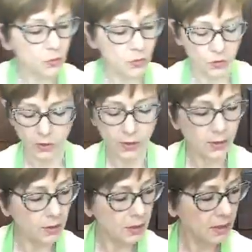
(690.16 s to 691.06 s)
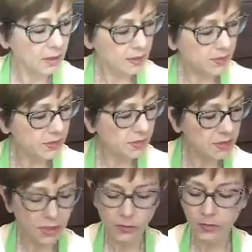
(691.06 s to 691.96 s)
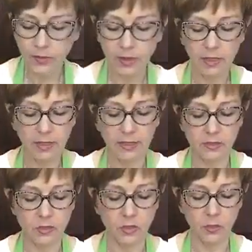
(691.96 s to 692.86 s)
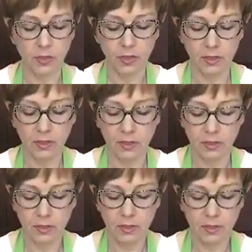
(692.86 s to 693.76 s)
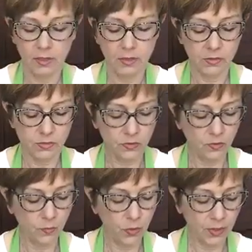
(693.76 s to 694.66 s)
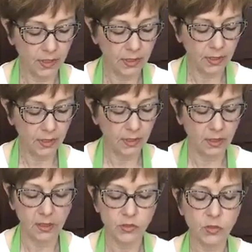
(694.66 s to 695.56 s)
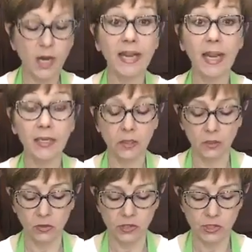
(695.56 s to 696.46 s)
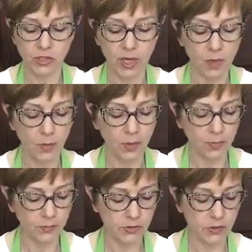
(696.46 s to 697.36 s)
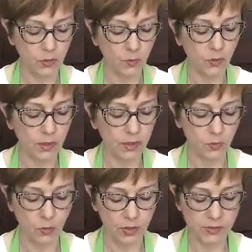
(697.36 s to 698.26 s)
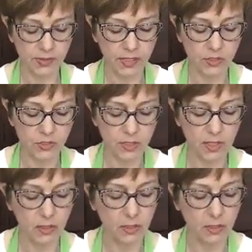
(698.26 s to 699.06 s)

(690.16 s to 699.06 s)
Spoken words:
could, this is another thing I like to do with it, sort of put it in a triangular shape. Just going to put it in one section here.